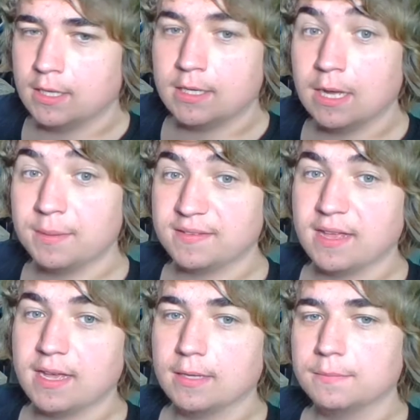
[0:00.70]

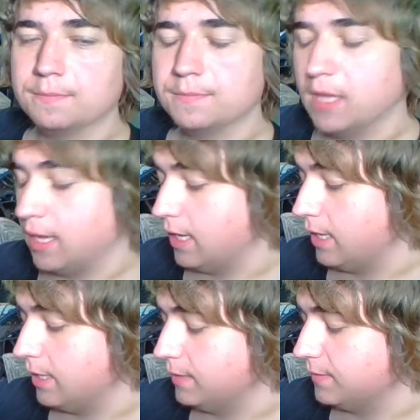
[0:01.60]
Namaste.
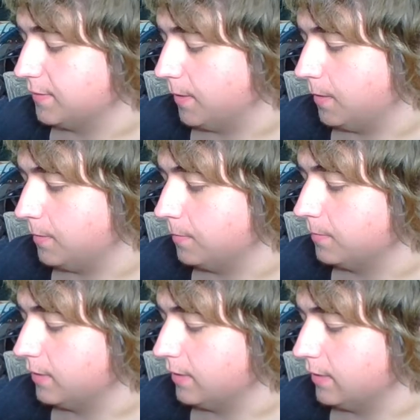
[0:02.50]

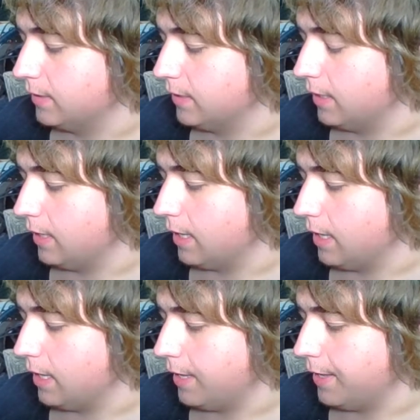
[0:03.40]
So
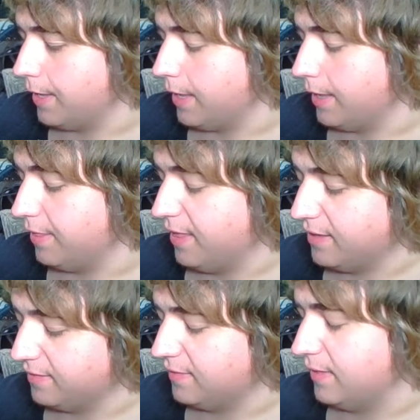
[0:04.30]

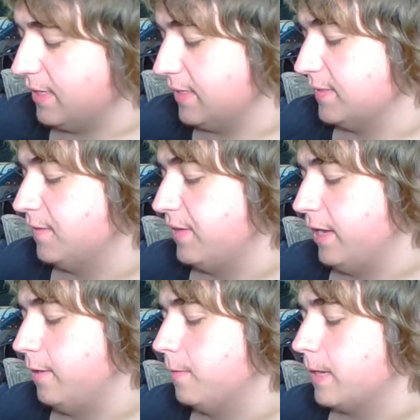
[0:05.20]
this is a
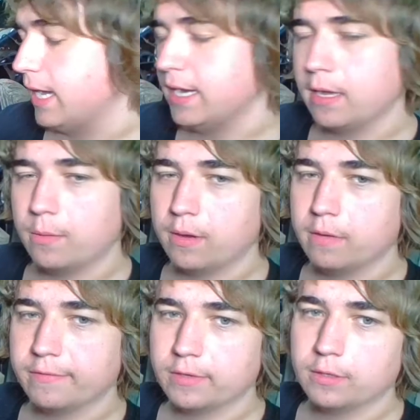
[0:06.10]
video kind of going
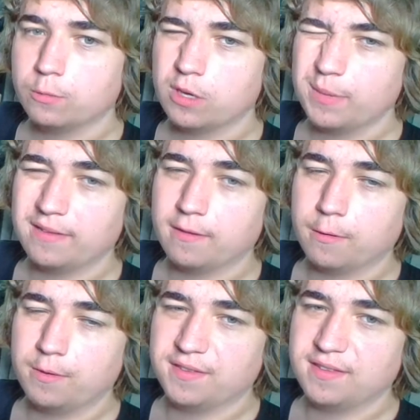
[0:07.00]
over one of my
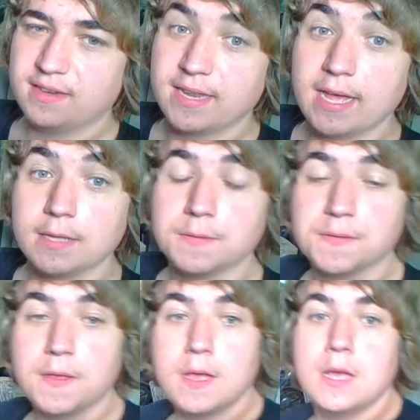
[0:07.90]
Takoda
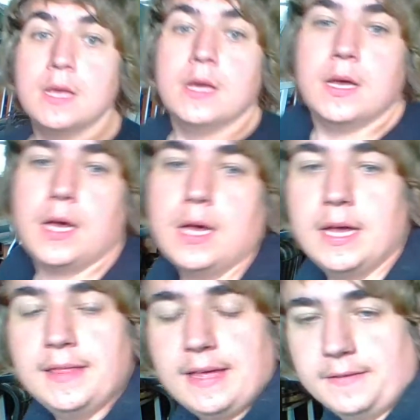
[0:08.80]
sit-downs.
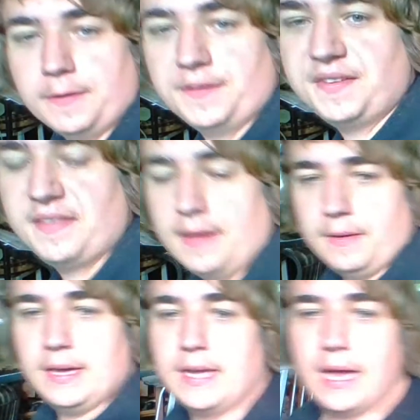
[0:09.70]
In that Takoda sit-down,
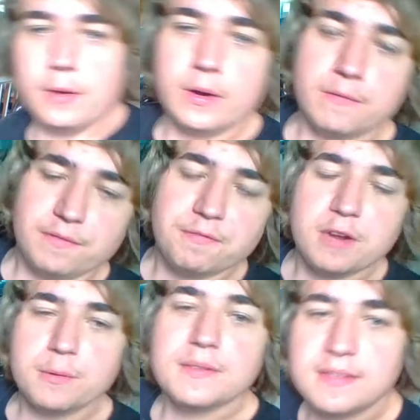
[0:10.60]
I kind of went over
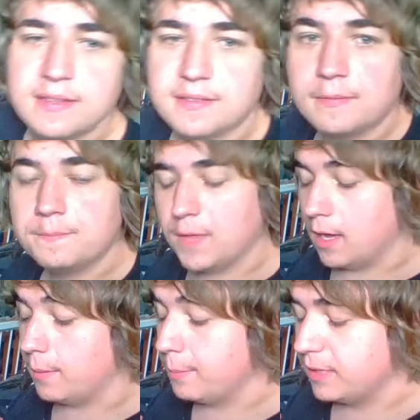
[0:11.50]
frequencies.
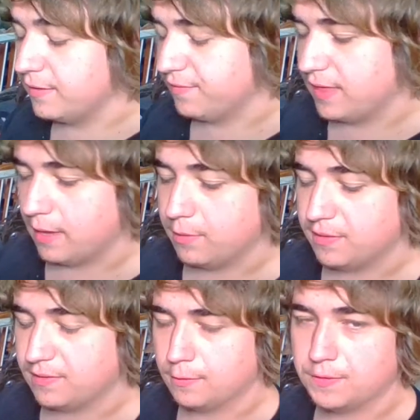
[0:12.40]
I believe that
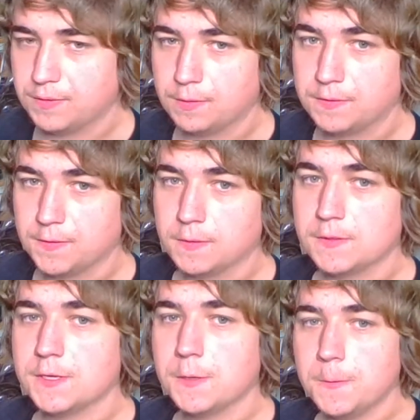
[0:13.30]
was
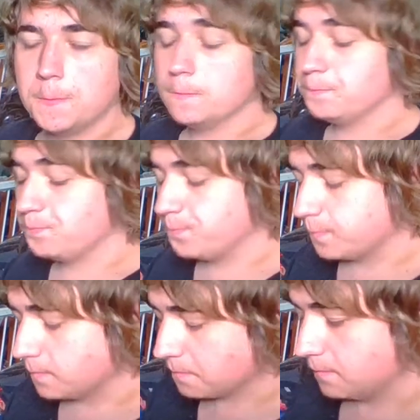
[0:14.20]
0002.
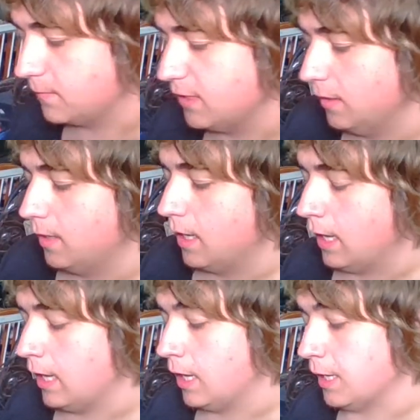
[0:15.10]

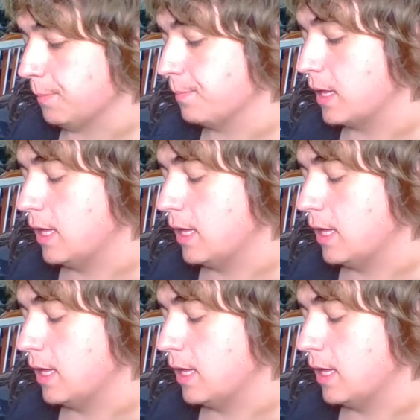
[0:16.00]
Um,